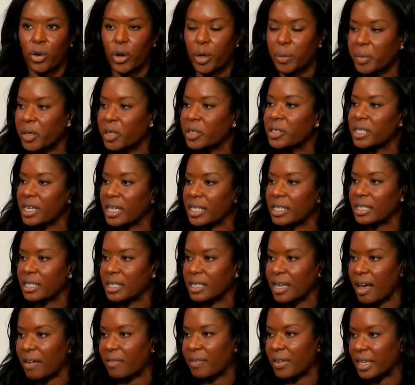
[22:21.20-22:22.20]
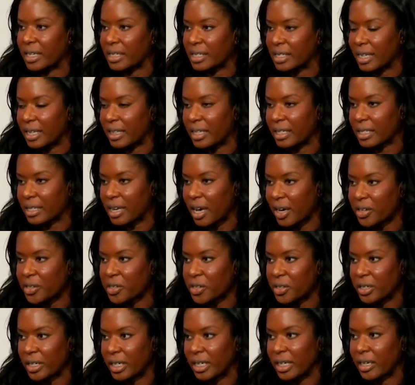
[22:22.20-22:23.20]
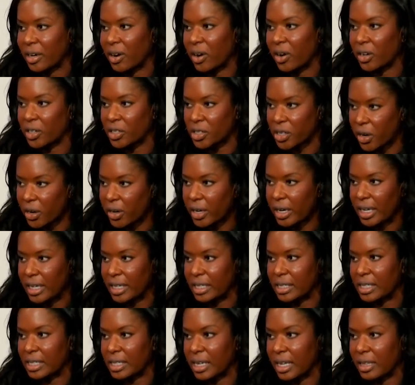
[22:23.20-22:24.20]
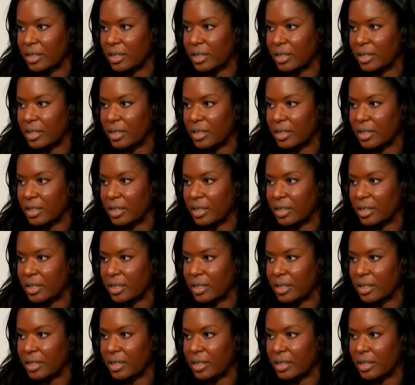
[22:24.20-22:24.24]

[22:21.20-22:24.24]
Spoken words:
criminal justice advocacy in this country are attorneys.